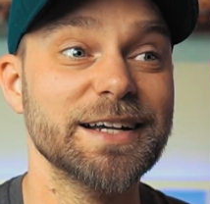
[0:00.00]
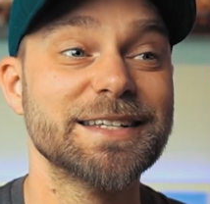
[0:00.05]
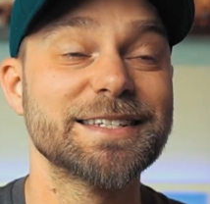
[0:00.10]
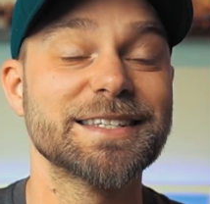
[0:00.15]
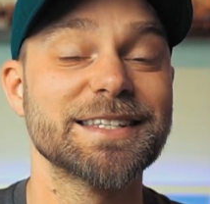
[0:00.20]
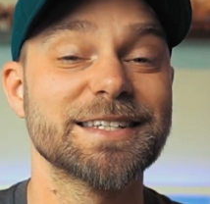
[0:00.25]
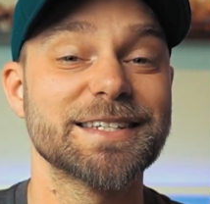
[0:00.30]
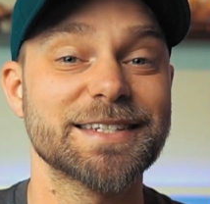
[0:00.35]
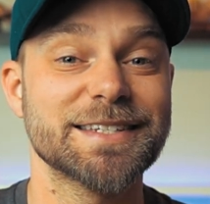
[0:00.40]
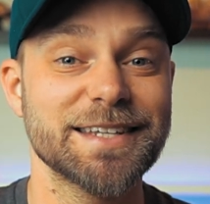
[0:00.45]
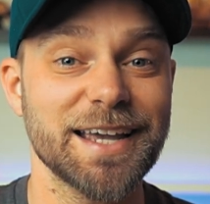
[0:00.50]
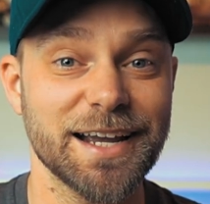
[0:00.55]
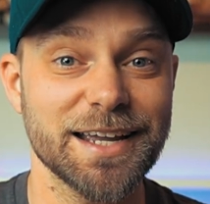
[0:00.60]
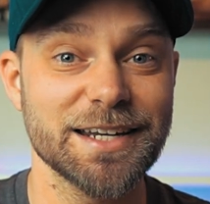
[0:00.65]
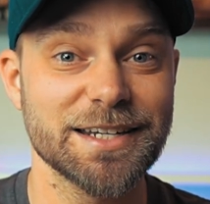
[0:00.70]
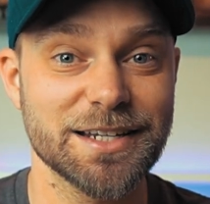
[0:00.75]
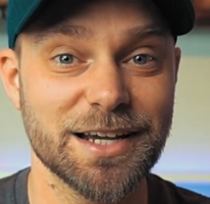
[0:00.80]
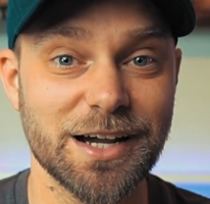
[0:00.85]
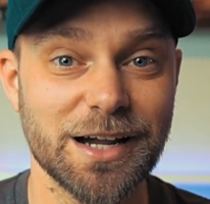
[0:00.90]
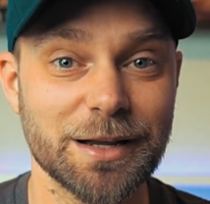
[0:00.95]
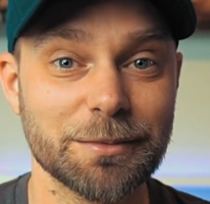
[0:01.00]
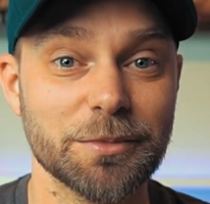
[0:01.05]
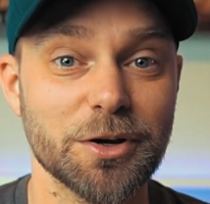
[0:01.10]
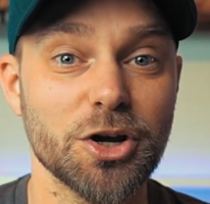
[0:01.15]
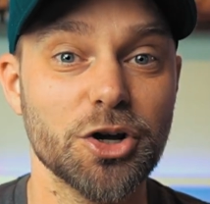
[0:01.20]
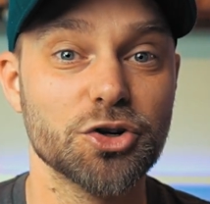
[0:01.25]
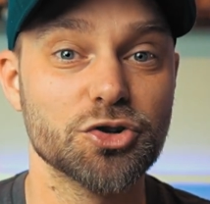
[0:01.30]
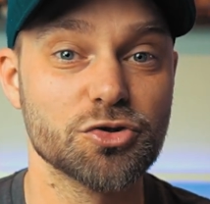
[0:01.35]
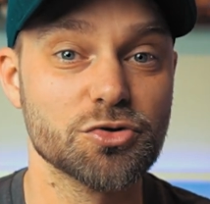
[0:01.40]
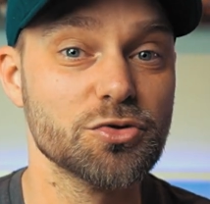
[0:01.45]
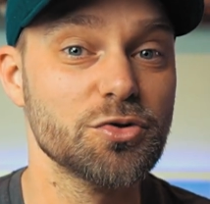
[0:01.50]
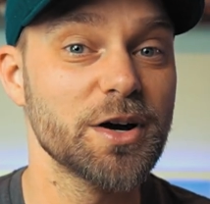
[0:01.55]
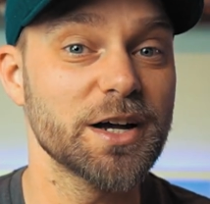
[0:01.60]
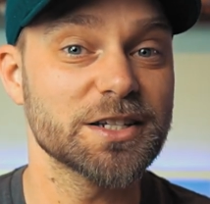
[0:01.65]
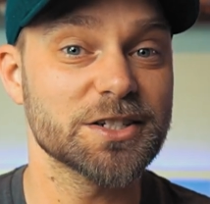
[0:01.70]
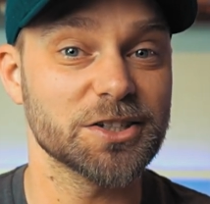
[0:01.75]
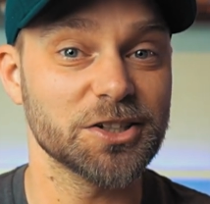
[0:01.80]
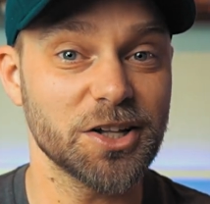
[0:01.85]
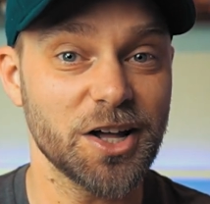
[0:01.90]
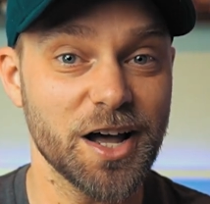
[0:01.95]
It's the second time Drew
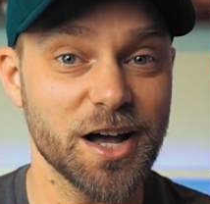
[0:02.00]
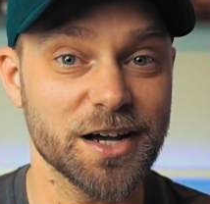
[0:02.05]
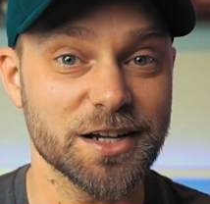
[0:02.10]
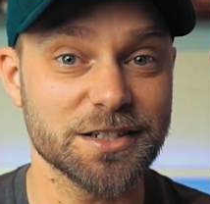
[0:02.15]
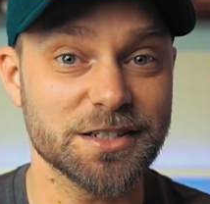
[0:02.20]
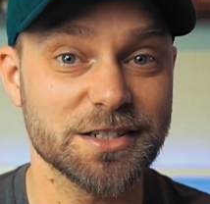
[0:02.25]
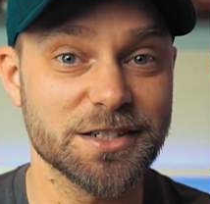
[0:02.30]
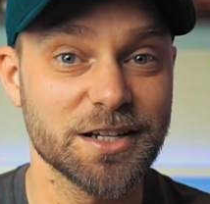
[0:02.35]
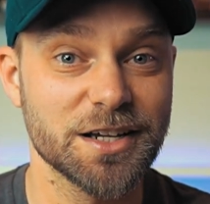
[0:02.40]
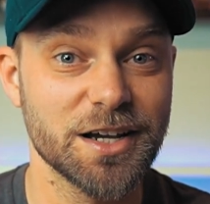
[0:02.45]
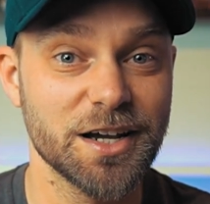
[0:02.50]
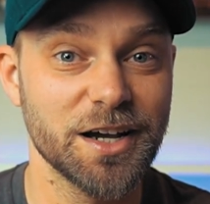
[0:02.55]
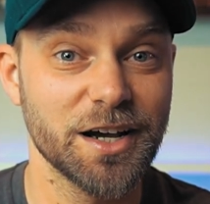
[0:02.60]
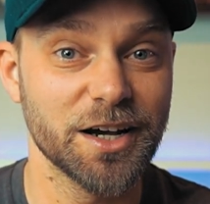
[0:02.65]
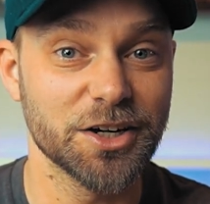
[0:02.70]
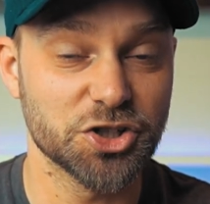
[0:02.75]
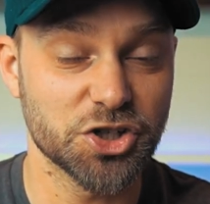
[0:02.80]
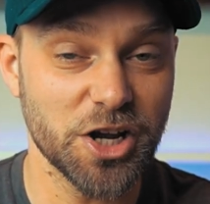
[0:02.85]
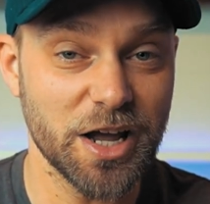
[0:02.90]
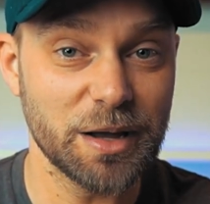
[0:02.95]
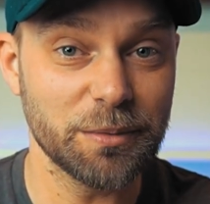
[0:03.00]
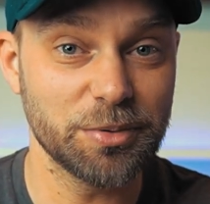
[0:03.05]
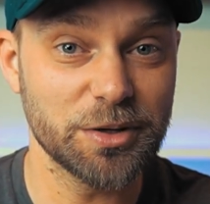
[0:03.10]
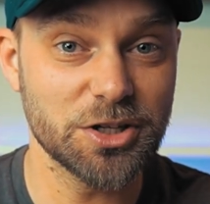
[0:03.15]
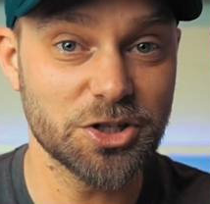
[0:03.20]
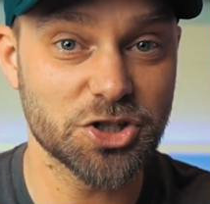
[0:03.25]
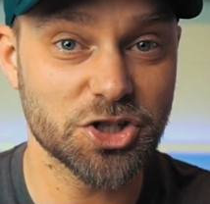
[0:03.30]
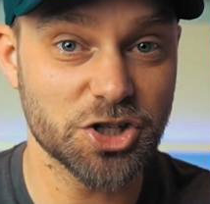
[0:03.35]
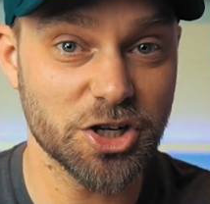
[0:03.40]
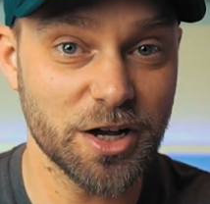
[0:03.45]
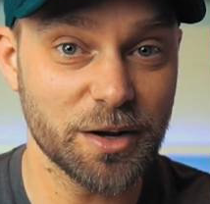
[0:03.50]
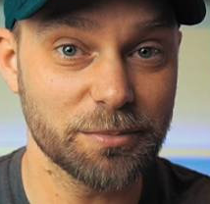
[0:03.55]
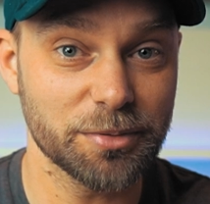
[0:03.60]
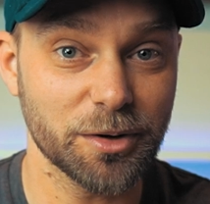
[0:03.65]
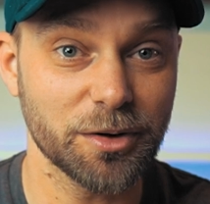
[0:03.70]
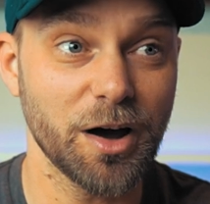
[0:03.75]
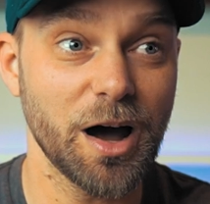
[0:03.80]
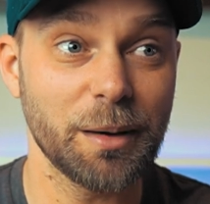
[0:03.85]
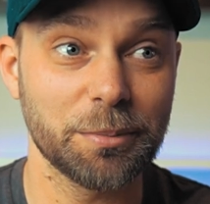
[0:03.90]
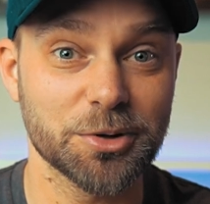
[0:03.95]
has lost a championship
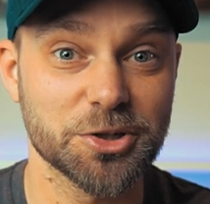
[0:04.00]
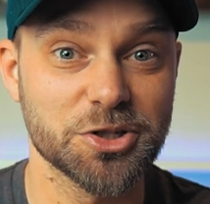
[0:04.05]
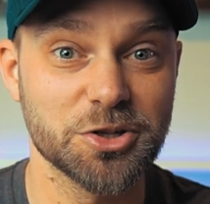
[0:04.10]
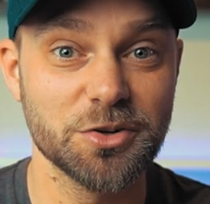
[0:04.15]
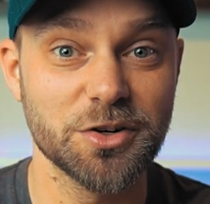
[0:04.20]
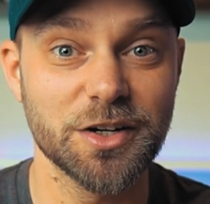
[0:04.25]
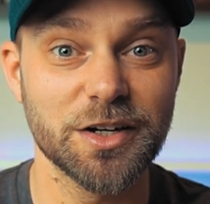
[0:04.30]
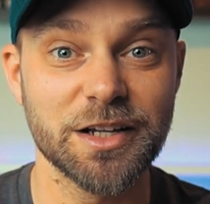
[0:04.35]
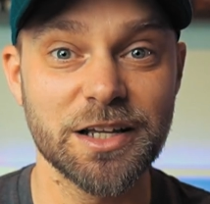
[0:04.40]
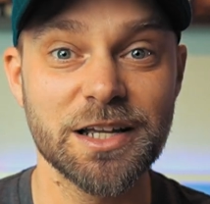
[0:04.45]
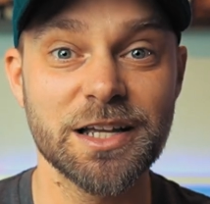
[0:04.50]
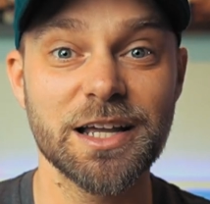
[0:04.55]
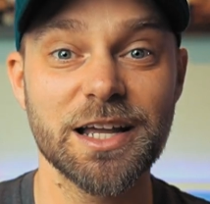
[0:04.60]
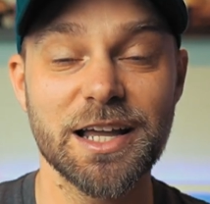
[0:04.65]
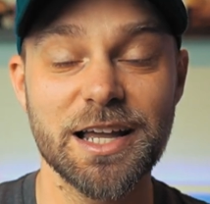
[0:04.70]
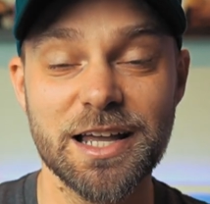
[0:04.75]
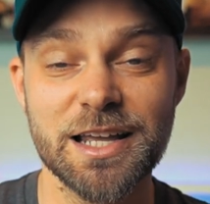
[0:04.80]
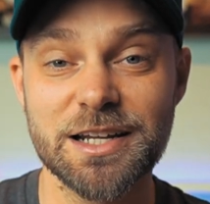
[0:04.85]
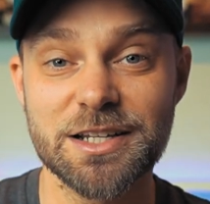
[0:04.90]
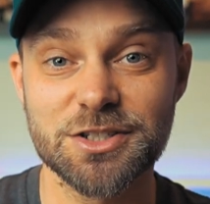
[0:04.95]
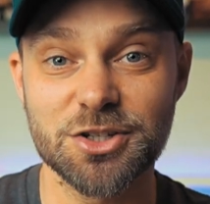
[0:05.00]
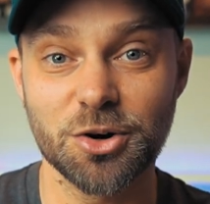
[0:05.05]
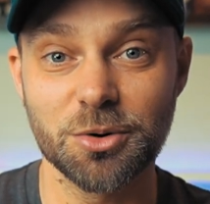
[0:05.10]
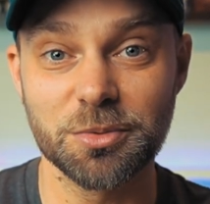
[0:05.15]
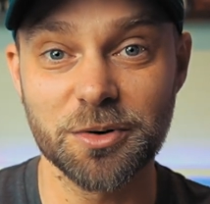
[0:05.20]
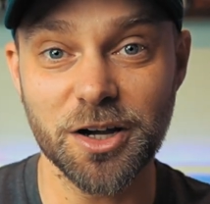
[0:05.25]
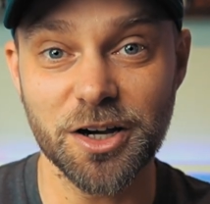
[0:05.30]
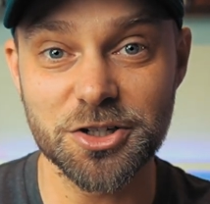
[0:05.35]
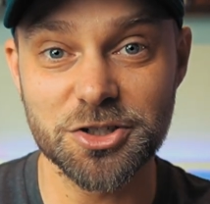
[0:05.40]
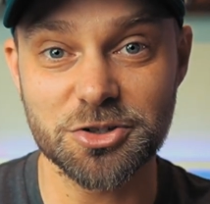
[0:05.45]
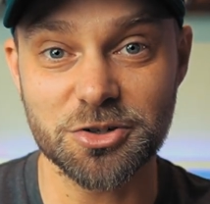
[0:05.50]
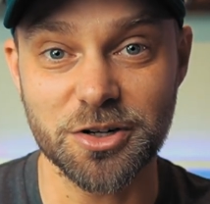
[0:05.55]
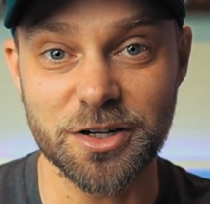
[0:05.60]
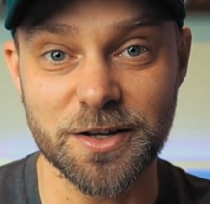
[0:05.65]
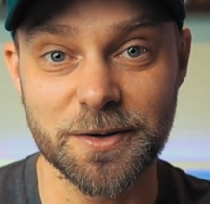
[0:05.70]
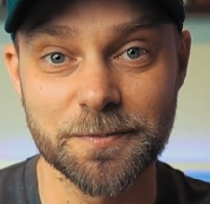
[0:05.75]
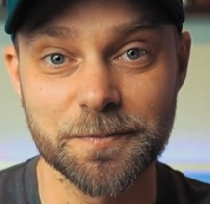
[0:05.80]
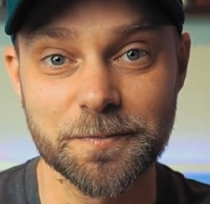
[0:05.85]
opportunity in his home country.